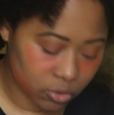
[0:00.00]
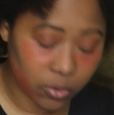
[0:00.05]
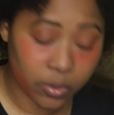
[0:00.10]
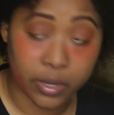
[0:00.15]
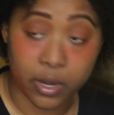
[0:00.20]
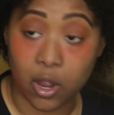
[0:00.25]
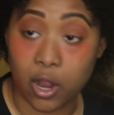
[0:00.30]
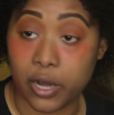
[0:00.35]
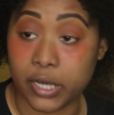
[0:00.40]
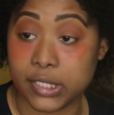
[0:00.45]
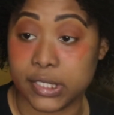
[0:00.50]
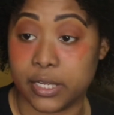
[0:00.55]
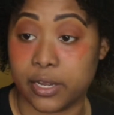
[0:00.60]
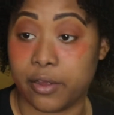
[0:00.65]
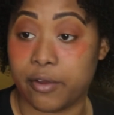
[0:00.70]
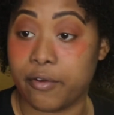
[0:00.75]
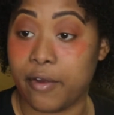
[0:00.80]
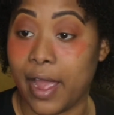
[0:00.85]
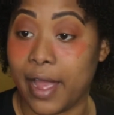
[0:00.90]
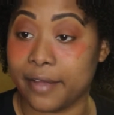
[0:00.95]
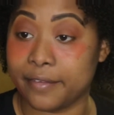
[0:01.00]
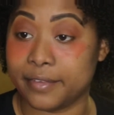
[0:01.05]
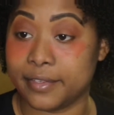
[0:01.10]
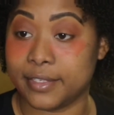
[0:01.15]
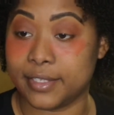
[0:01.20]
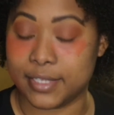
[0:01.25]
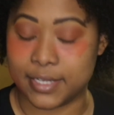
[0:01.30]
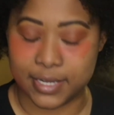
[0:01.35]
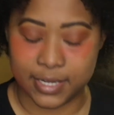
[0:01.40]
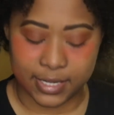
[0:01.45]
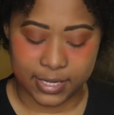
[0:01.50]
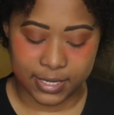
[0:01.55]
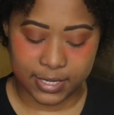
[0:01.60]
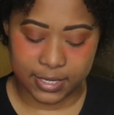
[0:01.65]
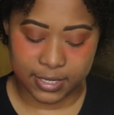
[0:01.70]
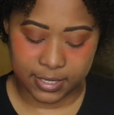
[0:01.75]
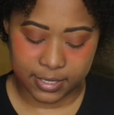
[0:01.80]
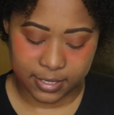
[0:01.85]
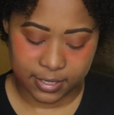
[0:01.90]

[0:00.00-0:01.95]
doing arts and crafts today.